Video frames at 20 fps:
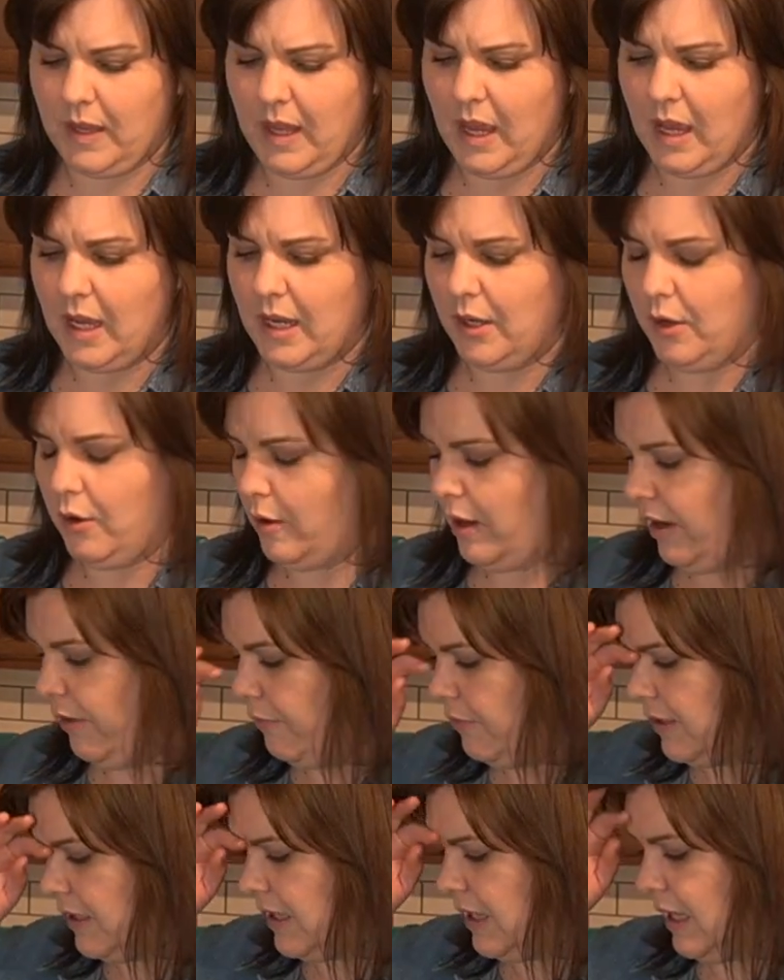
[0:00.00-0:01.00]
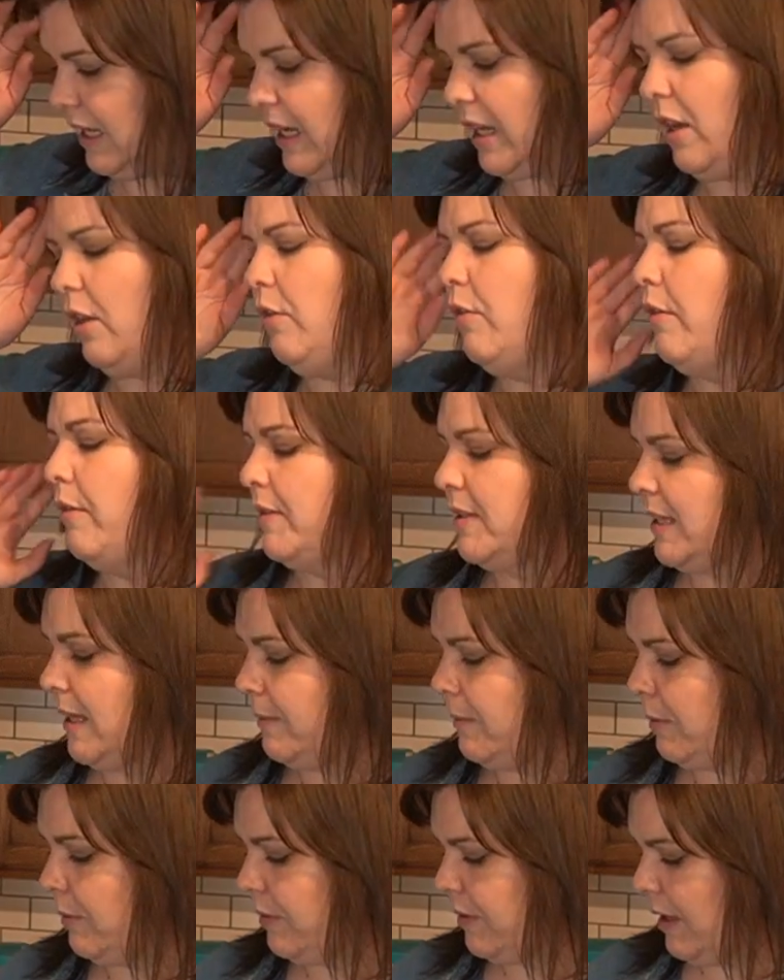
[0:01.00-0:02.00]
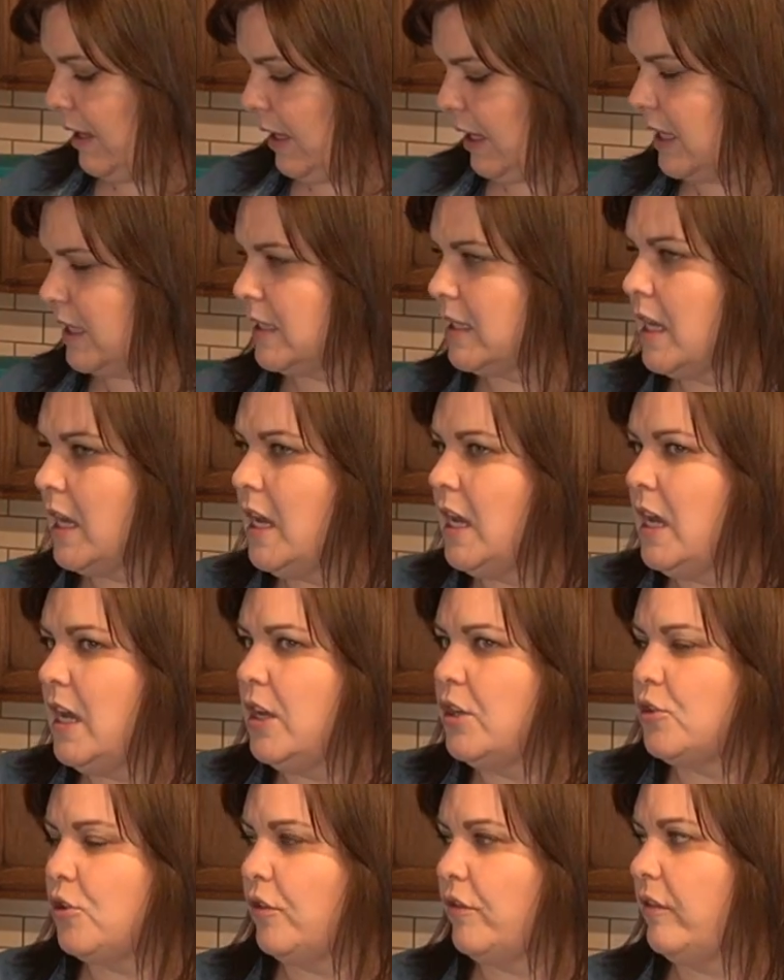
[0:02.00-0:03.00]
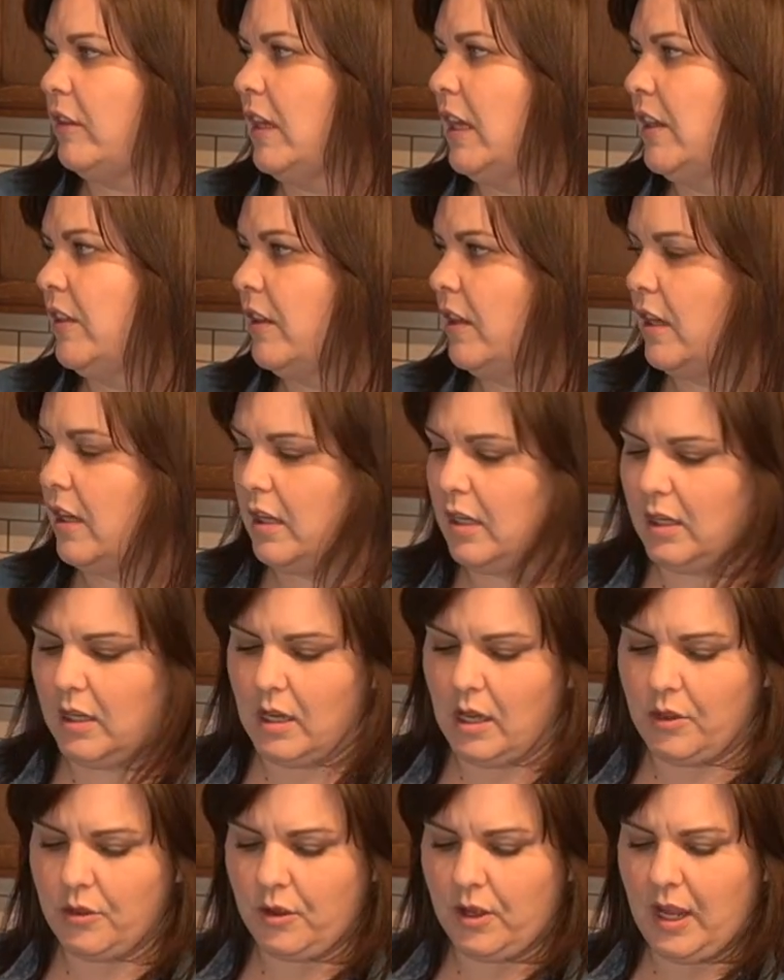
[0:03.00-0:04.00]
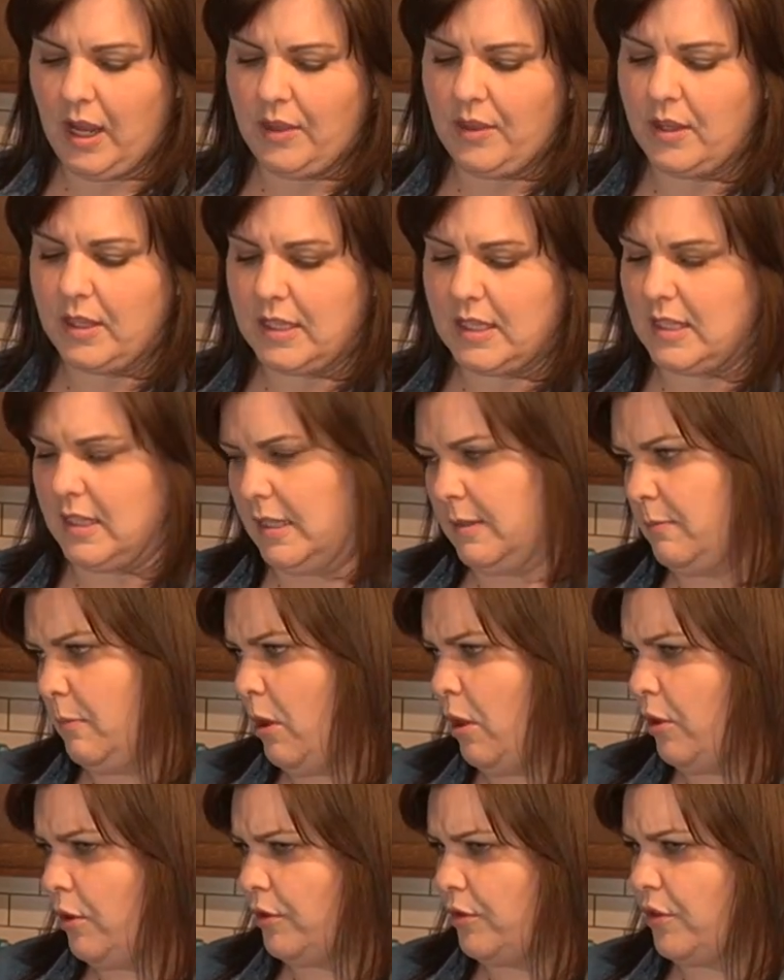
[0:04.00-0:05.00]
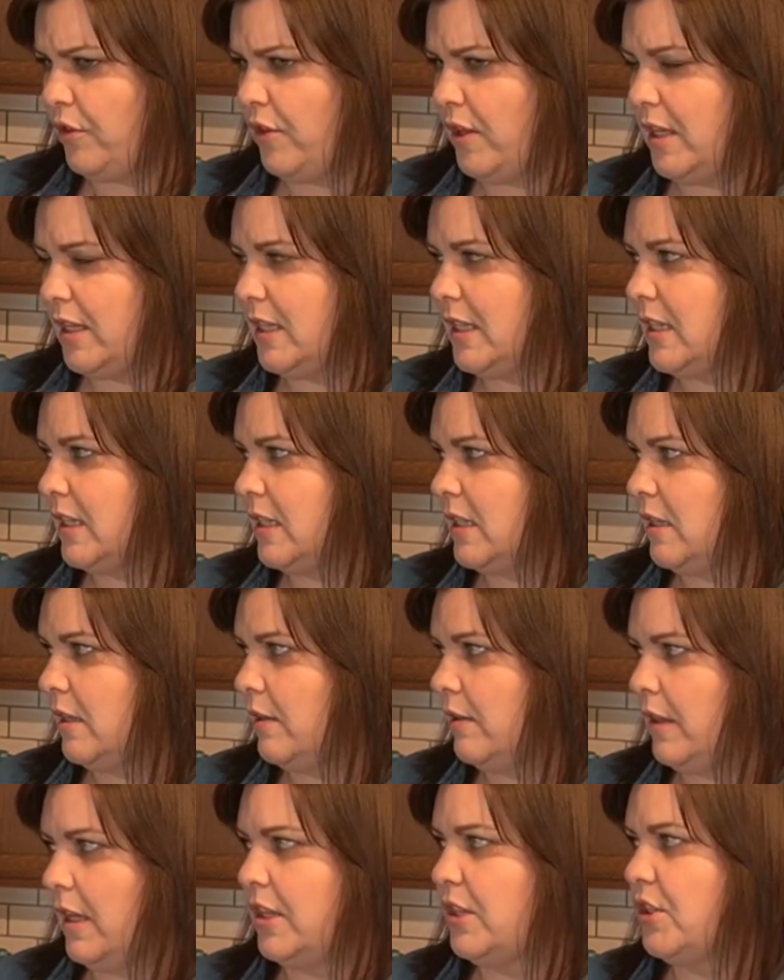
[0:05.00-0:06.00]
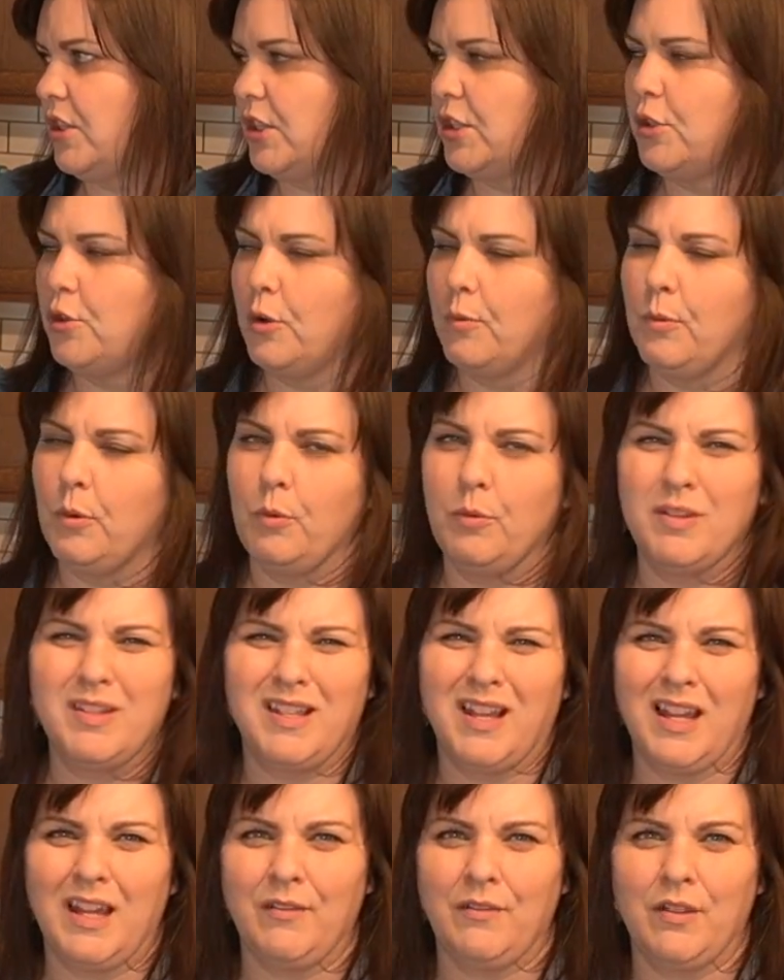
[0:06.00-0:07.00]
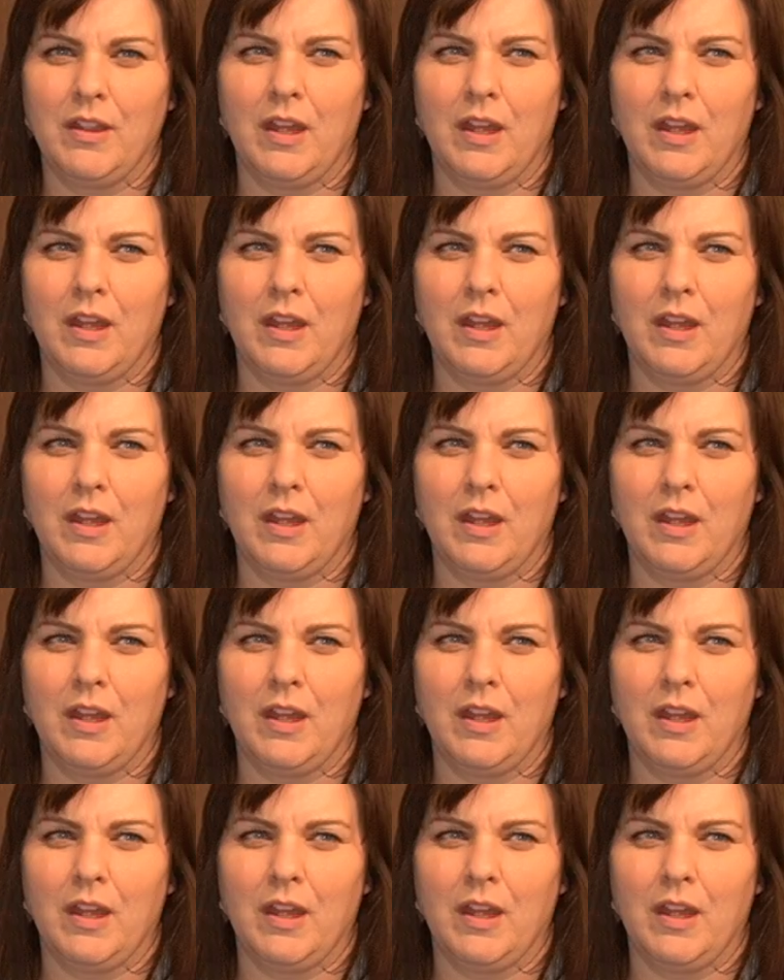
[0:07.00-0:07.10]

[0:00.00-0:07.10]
Yeah, I know. I was like, oh, I was happy with that. Because truthfully, the other can that's smaller than this, that's just normal, was not even